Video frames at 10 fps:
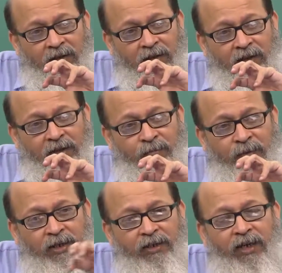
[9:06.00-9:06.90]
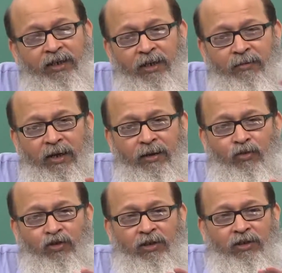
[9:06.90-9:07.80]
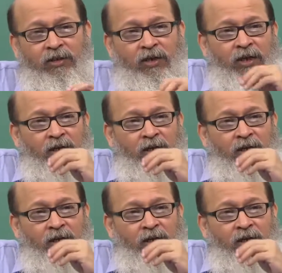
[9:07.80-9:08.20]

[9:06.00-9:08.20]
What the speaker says: is being directed by emotions.